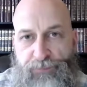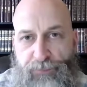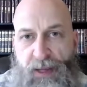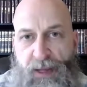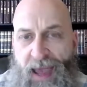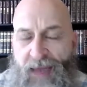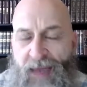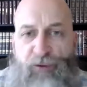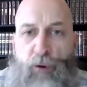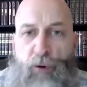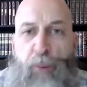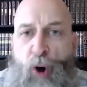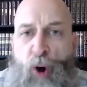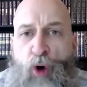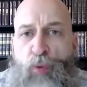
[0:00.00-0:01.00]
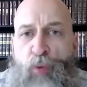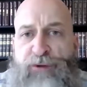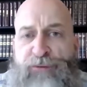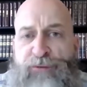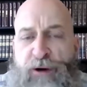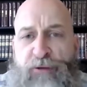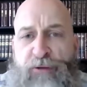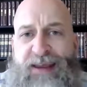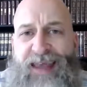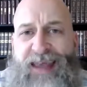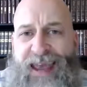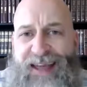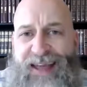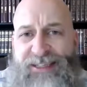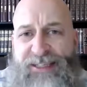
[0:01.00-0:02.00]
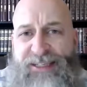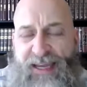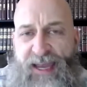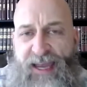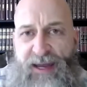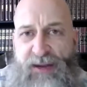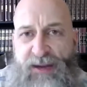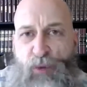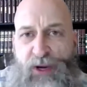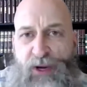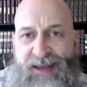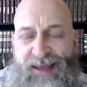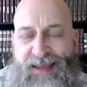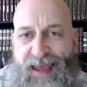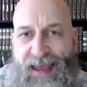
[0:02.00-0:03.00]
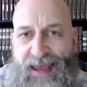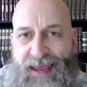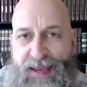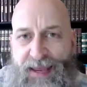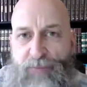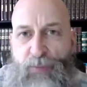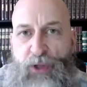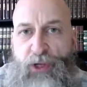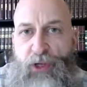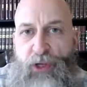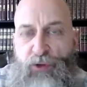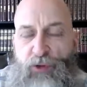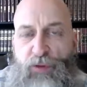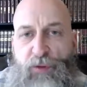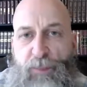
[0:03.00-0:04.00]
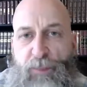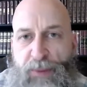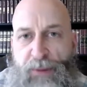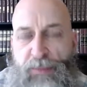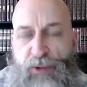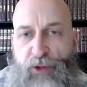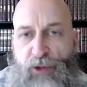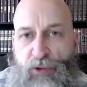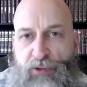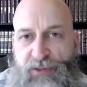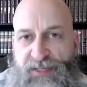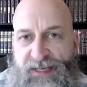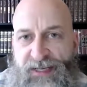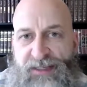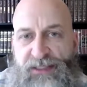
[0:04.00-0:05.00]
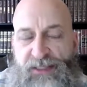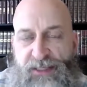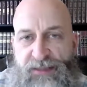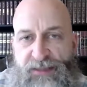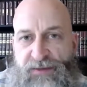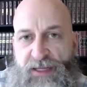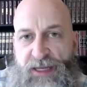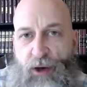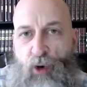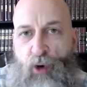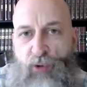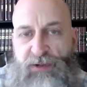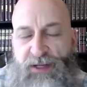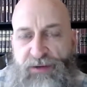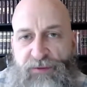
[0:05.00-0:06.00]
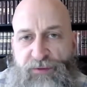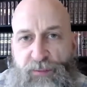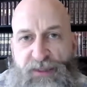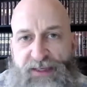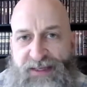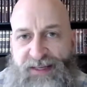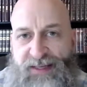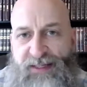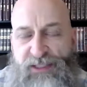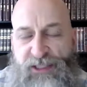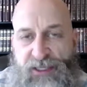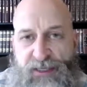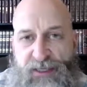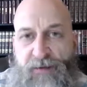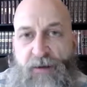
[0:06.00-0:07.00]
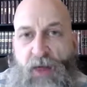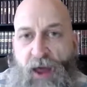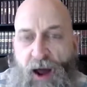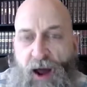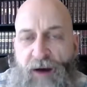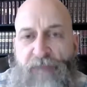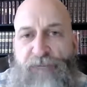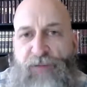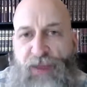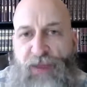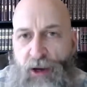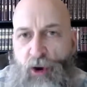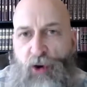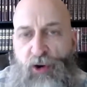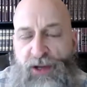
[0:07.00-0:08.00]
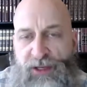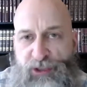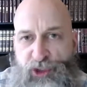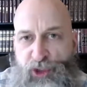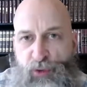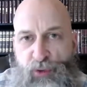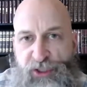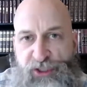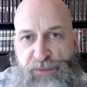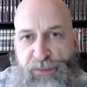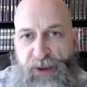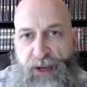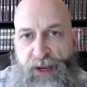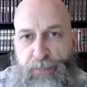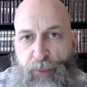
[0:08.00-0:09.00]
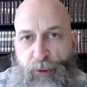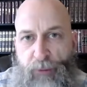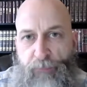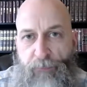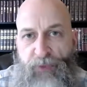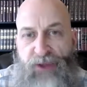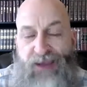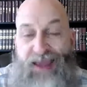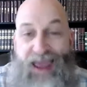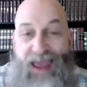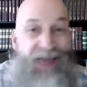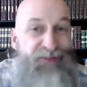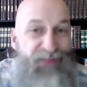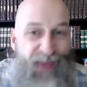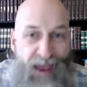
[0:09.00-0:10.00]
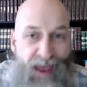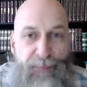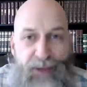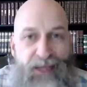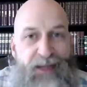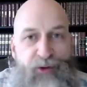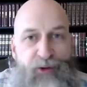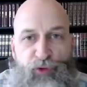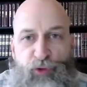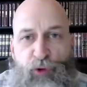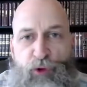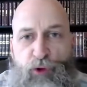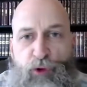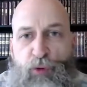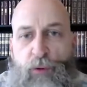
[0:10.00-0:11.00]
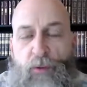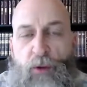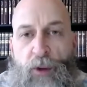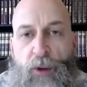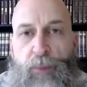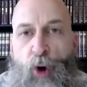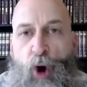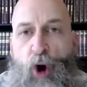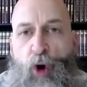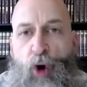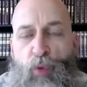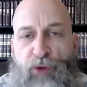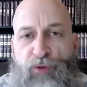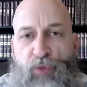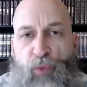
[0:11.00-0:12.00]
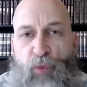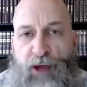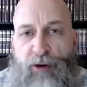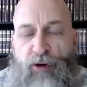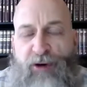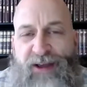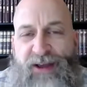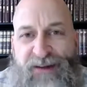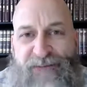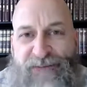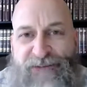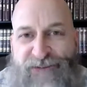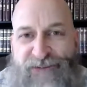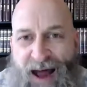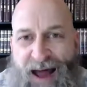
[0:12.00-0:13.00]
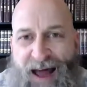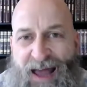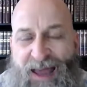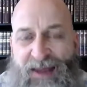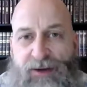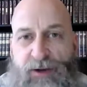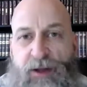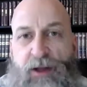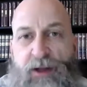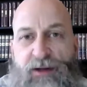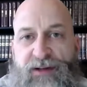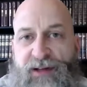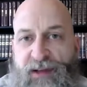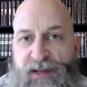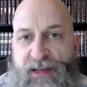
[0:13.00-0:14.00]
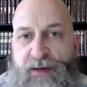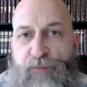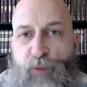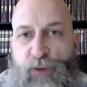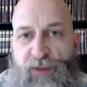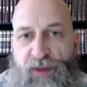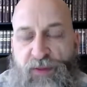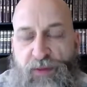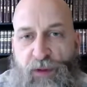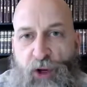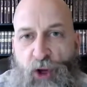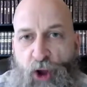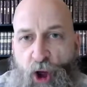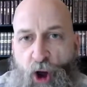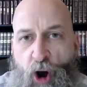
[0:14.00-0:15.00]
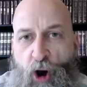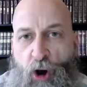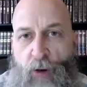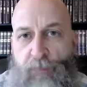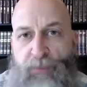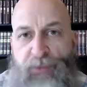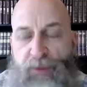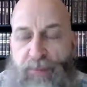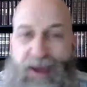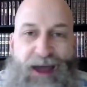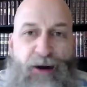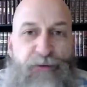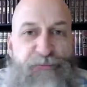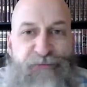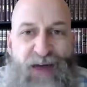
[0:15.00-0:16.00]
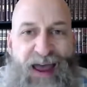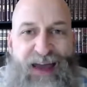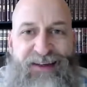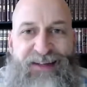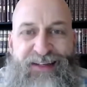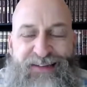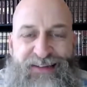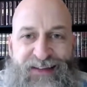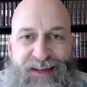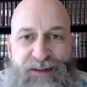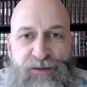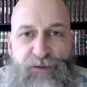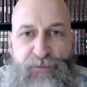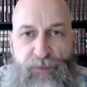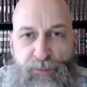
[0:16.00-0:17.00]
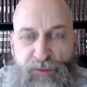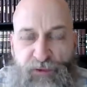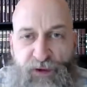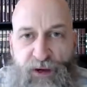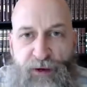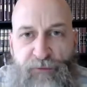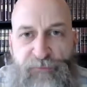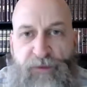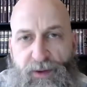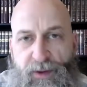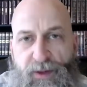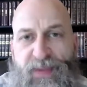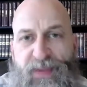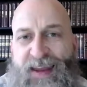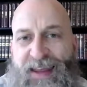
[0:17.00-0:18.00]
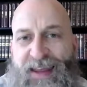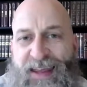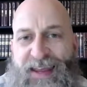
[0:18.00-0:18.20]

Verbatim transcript: And so Paul was very educated when it came to the biblical teachings, the Old Testament teaching of the early Jewish people. And that being true, Paul was well confined to live within the law. Matter of fact, he says of himself that he